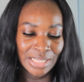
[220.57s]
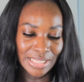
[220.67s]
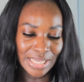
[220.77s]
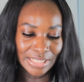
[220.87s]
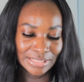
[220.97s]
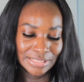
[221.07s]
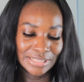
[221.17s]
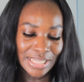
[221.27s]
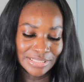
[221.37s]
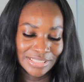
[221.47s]
Yes,
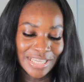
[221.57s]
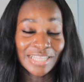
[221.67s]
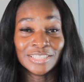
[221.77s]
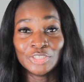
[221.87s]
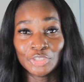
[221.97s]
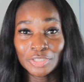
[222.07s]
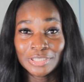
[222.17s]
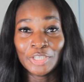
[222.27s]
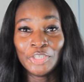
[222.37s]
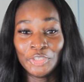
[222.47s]
that's it. And it's
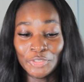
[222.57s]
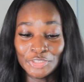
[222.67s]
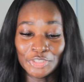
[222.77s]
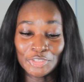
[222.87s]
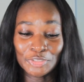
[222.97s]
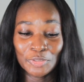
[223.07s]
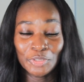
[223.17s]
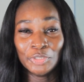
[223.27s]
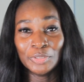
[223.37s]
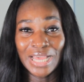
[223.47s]
just so
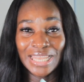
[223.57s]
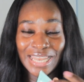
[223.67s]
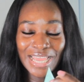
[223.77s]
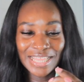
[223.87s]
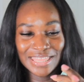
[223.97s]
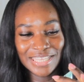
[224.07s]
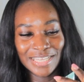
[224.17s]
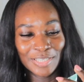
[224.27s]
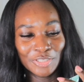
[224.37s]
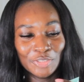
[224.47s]
cute. I like
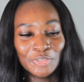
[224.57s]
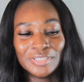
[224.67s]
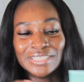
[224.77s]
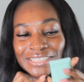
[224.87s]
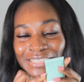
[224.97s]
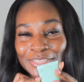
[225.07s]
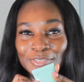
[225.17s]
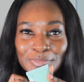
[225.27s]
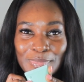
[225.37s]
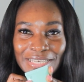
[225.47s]
the this
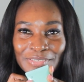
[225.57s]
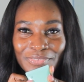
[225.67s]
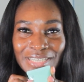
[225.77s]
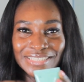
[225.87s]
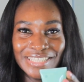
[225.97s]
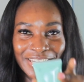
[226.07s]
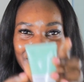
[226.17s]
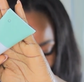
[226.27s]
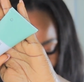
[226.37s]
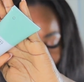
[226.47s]
little smiley face here,